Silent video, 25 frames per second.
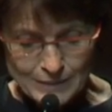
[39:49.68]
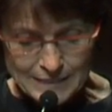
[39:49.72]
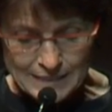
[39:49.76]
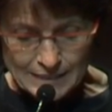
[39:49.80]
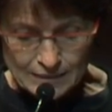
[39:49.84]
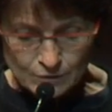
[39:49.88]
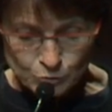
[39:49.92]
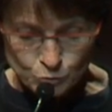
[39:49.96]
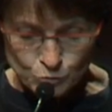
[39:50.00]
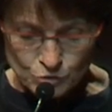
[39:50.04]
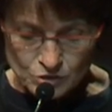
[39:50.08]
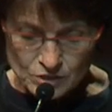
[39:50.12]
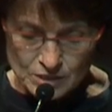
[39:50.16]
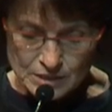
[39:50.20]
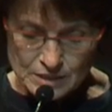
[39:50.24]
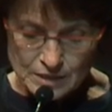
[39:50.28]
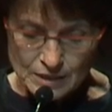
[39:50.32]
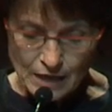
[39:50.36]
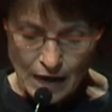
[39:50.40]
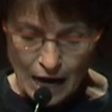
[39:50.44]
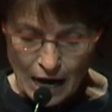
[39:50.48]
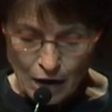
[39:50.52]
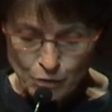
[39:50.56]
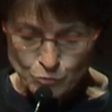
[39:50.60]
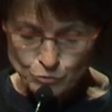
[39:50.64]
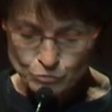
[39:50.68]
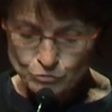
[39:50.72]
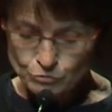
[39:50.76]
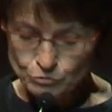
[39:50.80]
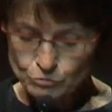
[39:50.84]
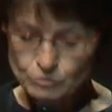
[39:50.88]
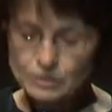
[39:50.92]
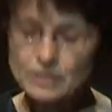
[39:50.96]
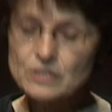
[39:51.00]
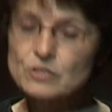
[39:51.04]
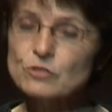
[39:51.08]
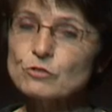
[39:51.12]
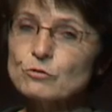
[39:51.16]
need to see how to do
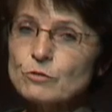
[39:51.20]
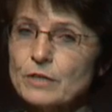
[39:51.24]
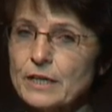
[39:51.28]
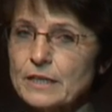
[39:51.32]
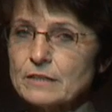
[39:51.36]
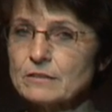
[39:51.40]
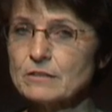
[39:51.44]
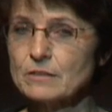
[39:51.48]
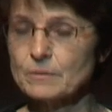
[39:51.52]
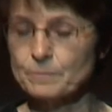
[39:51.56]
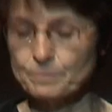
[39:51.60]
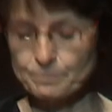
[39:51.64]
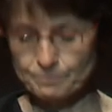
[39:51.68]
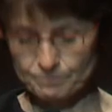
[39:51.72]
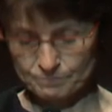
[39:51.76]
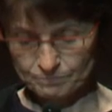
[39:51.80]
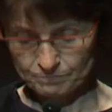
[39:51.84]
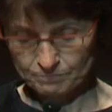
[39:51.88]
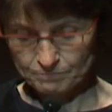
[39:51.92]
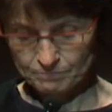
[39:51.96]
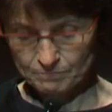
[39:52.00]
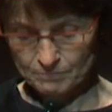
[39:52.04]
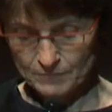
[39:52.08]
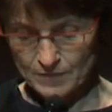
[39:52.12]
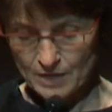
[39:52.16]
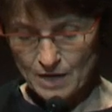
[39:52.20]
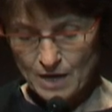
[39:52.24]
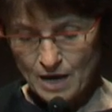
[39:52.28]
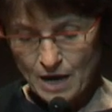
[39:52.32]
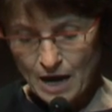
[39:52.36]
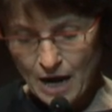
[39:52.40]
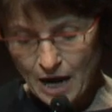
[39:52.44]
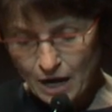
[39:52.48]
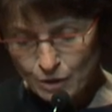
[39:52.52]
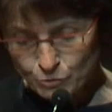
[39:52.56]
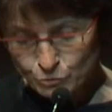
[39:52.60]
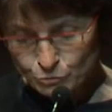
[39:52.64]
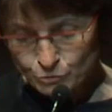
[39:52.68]
this together,
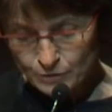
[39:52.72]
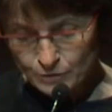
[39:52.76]
how to